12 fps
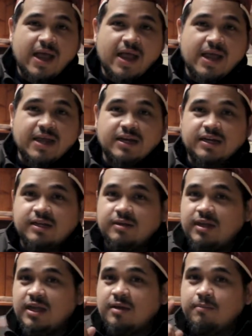and
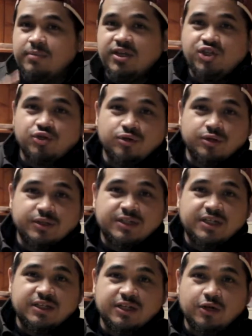be sure
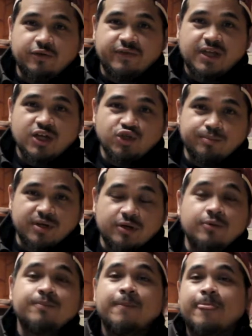to hit the notification bell.